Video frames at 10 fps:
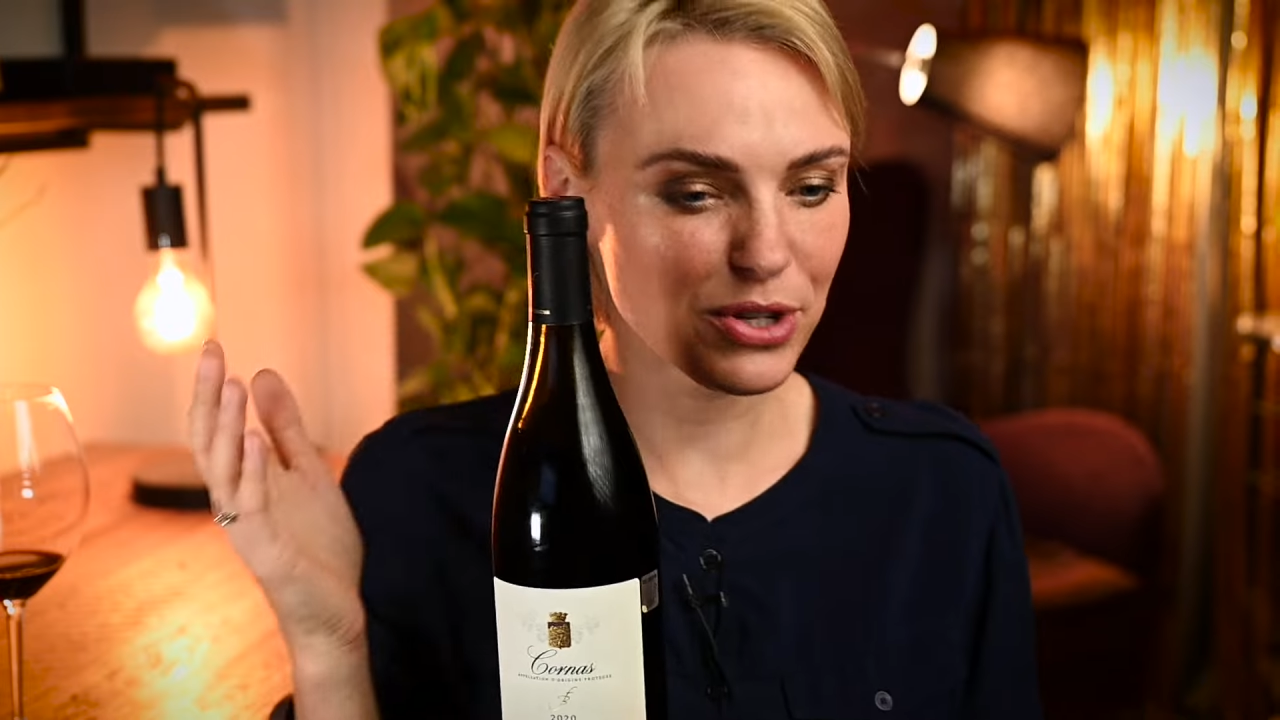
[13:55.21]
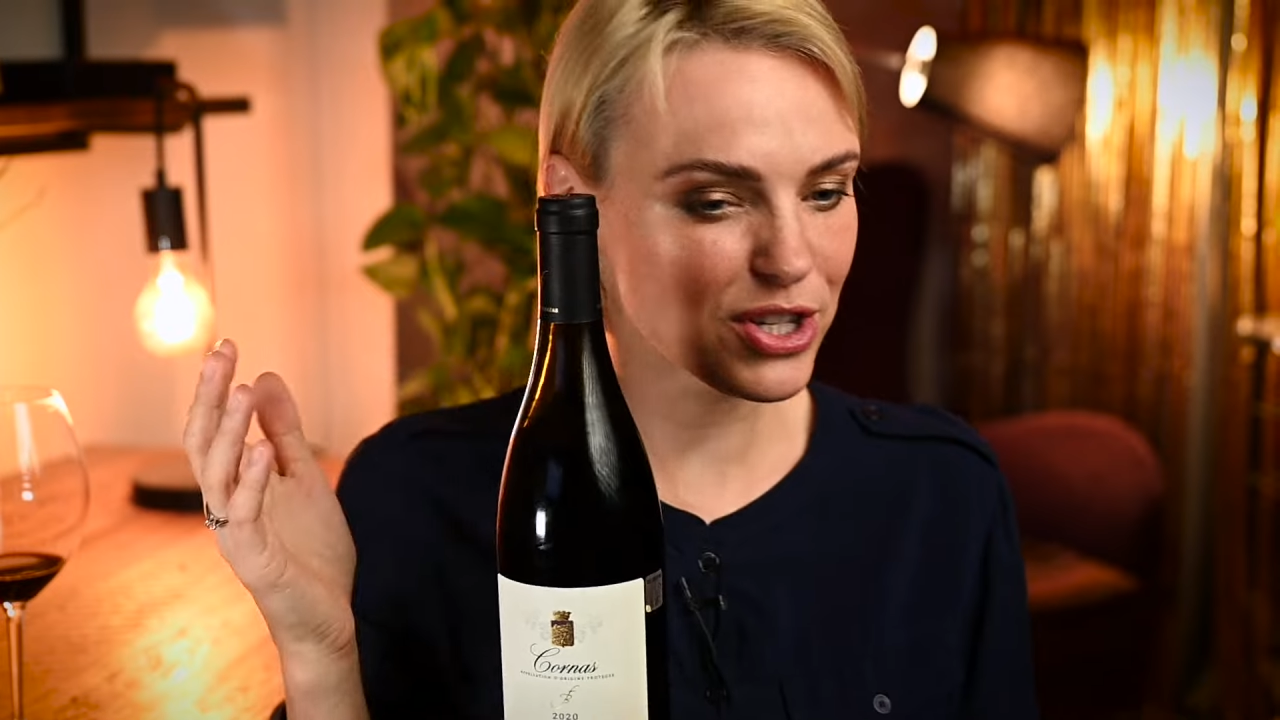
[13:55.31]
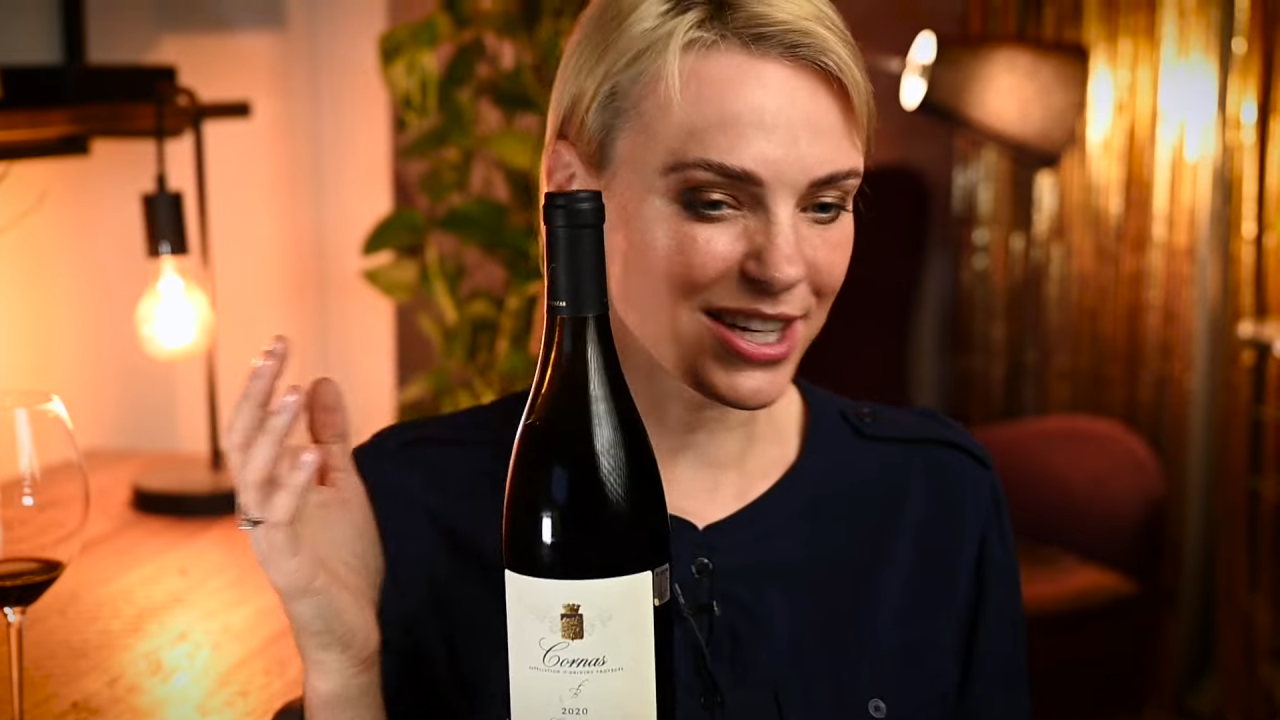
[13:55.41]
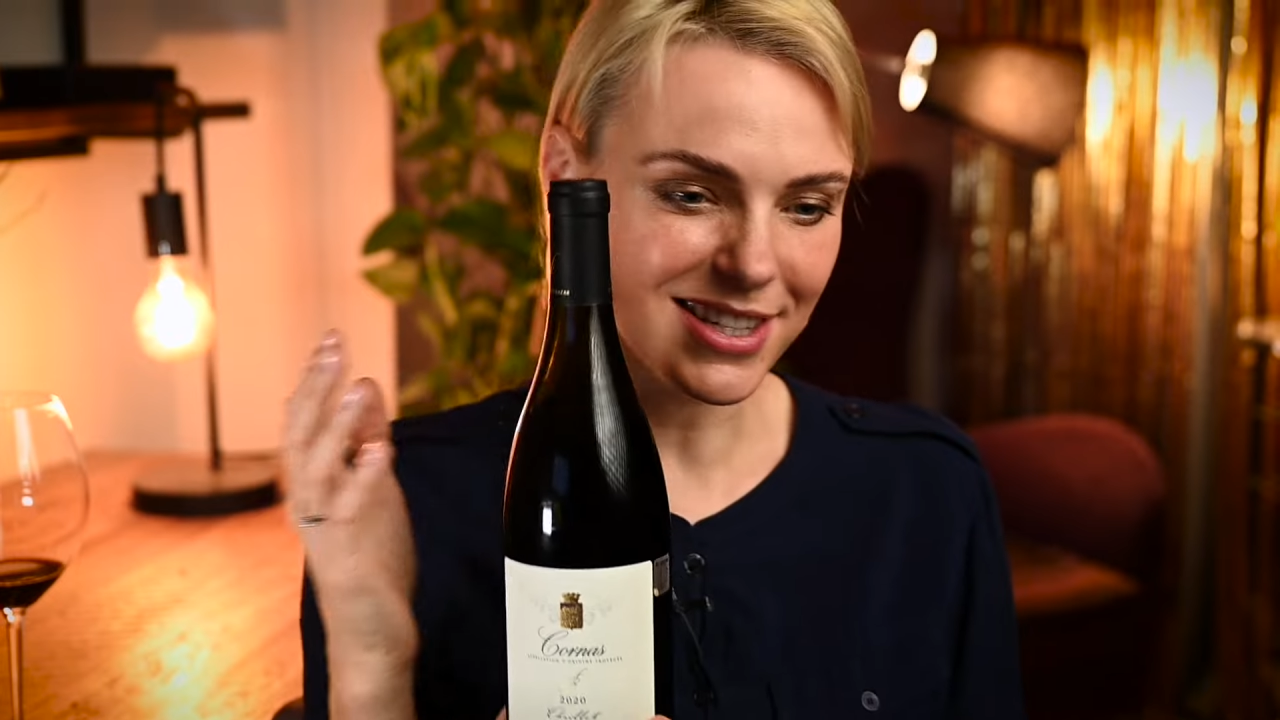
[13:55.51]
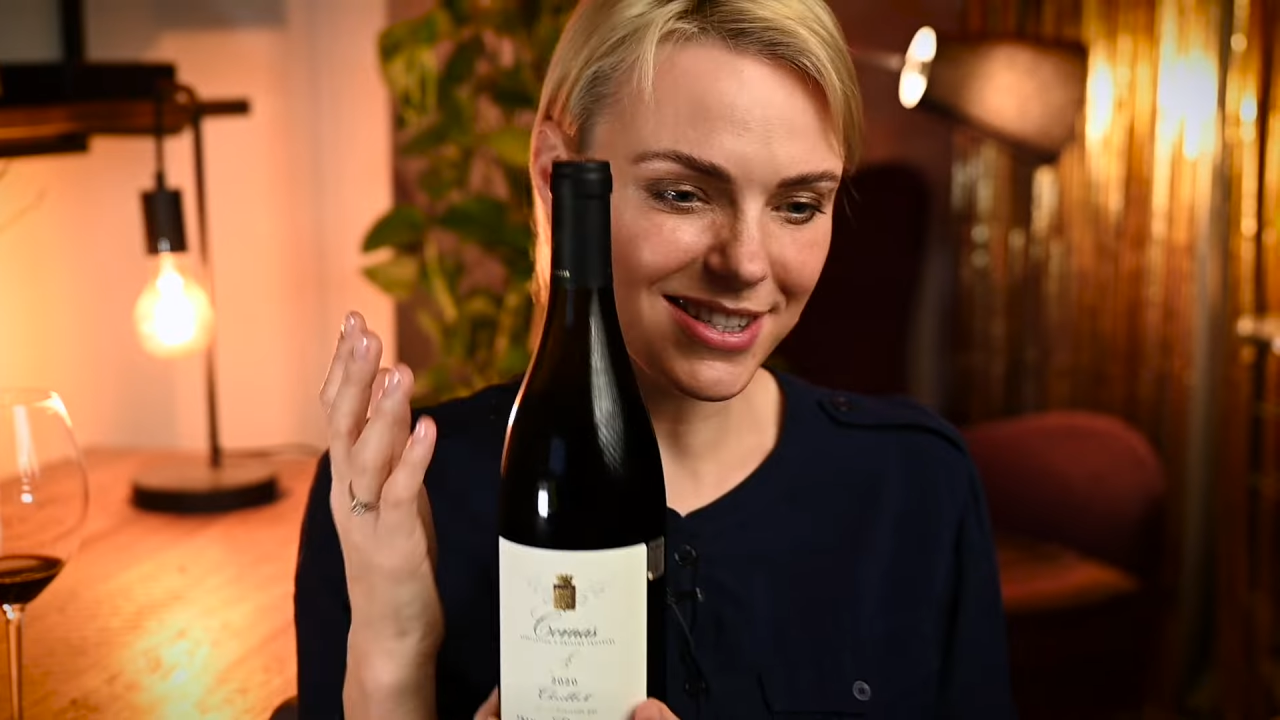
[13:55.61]
was
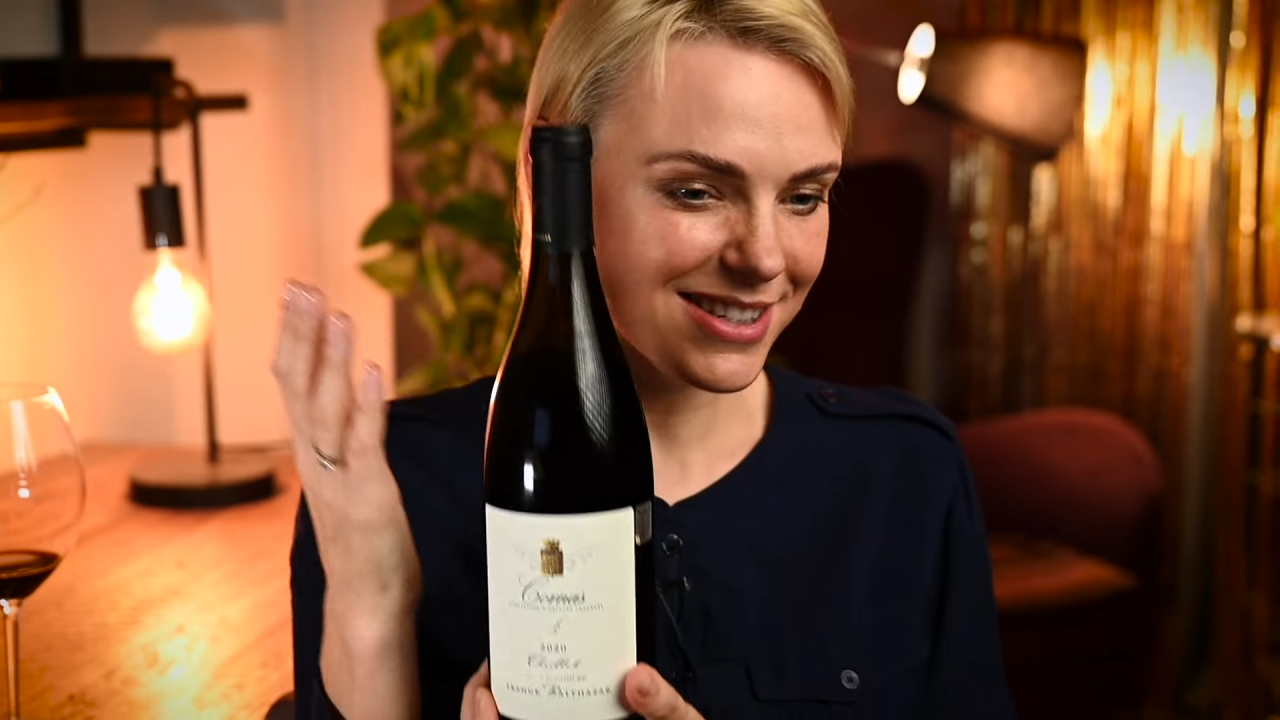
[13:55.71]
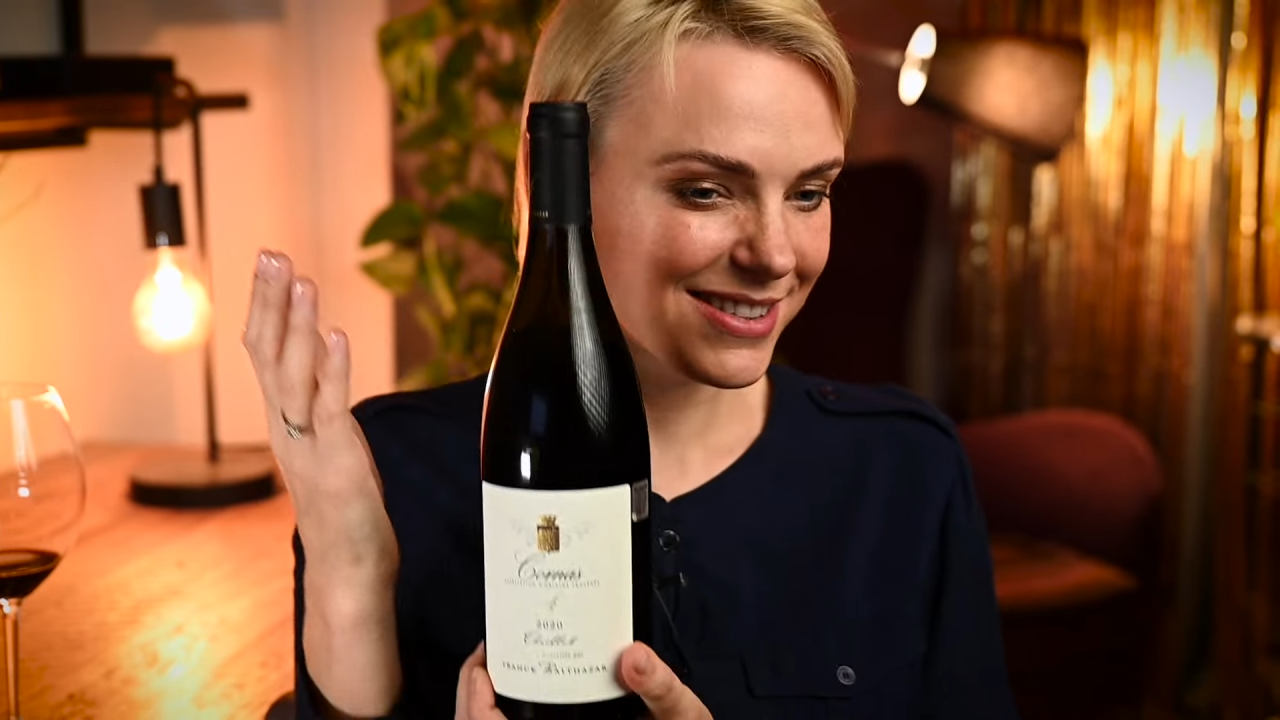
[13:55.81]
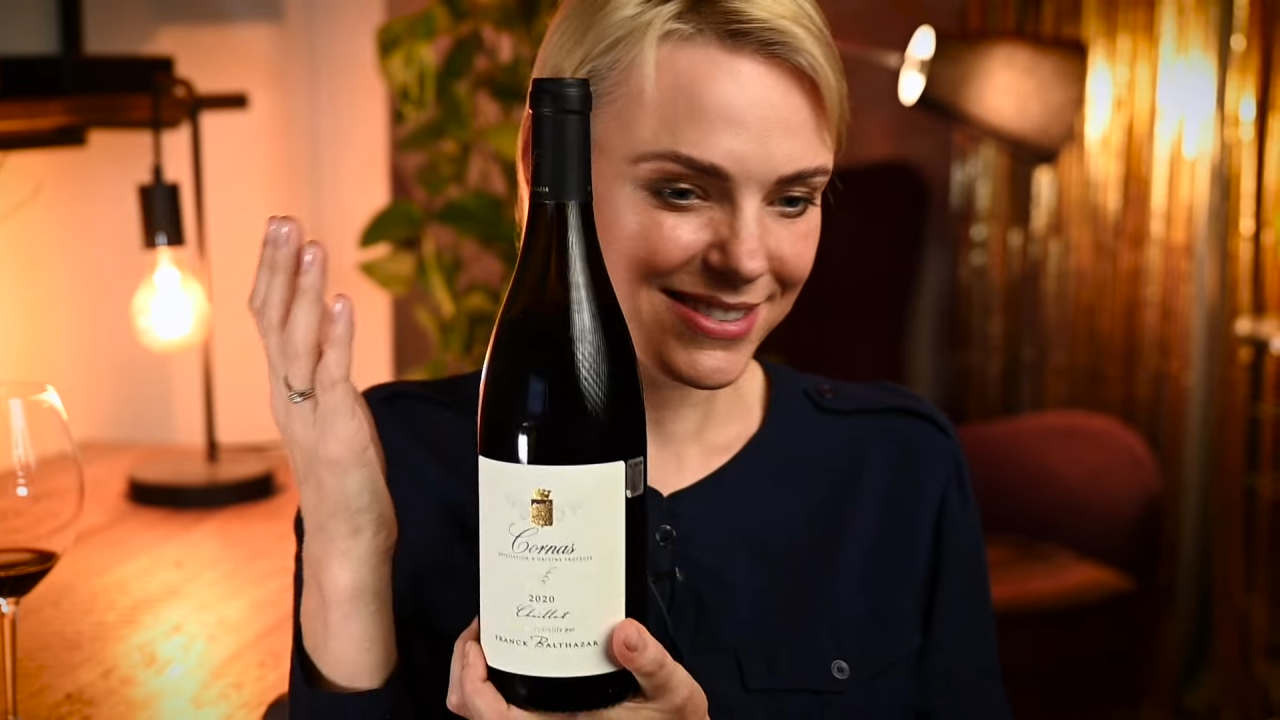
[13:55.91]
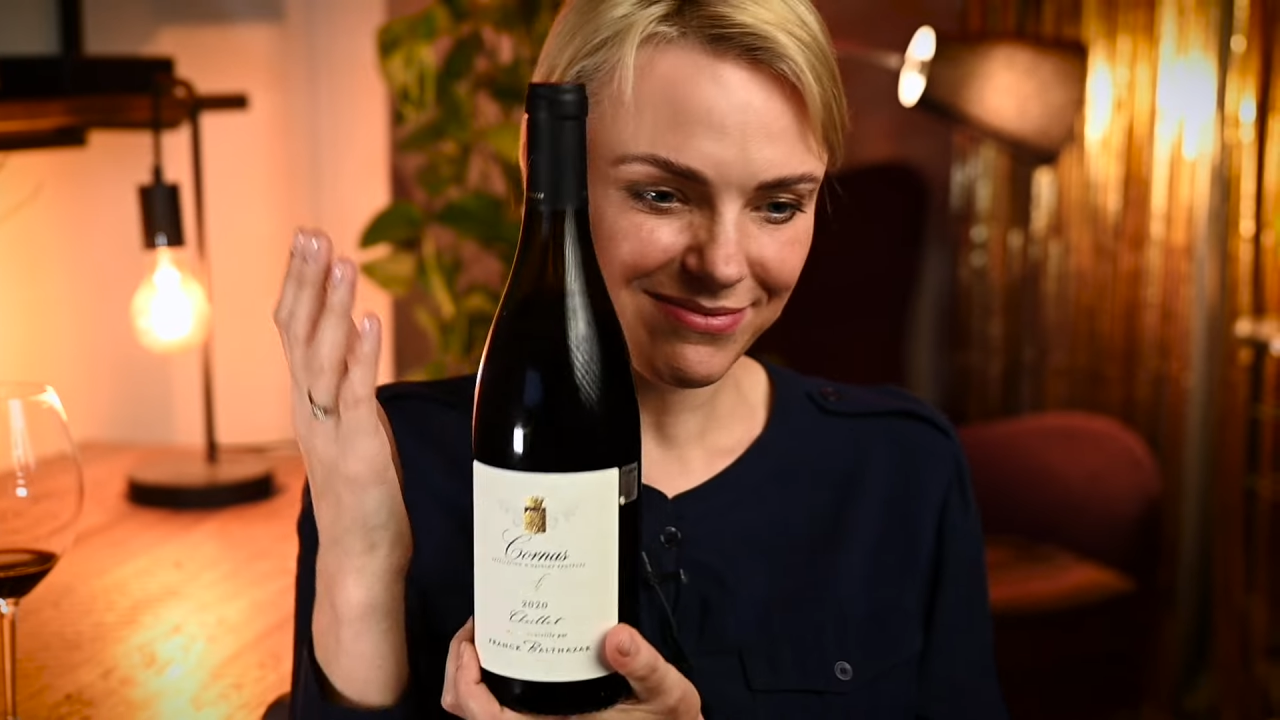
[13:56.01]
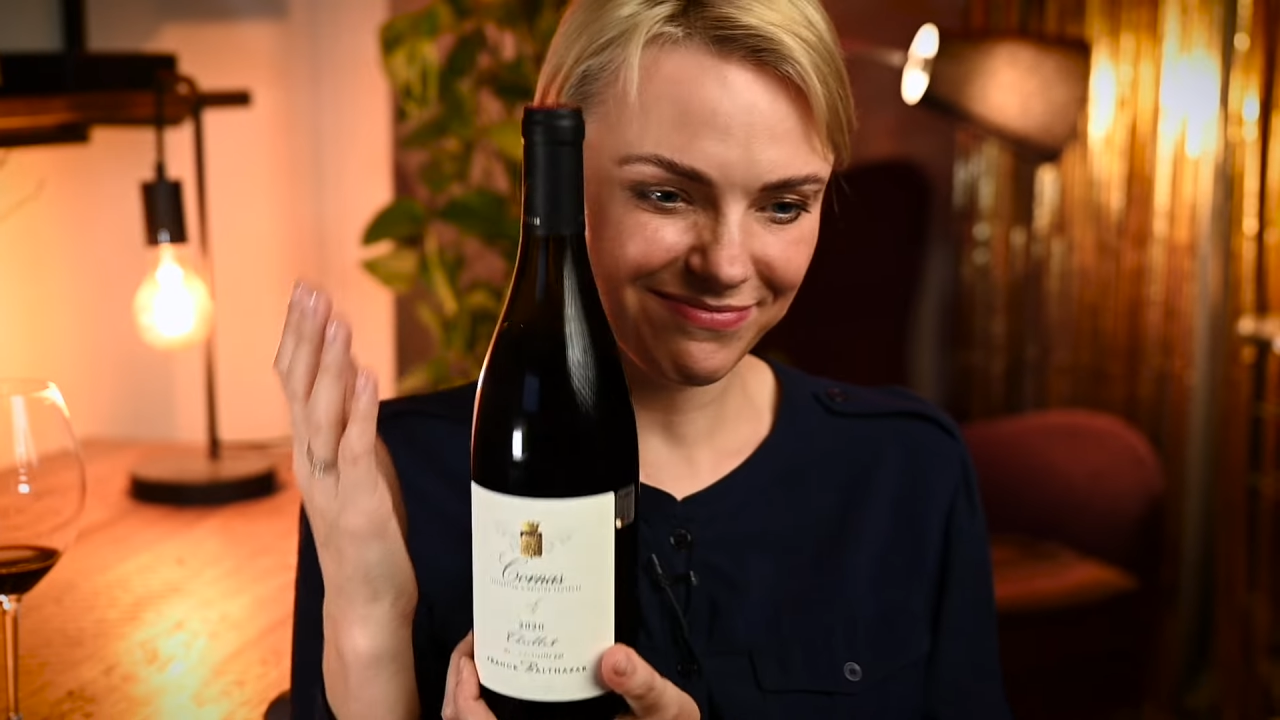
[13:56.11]
just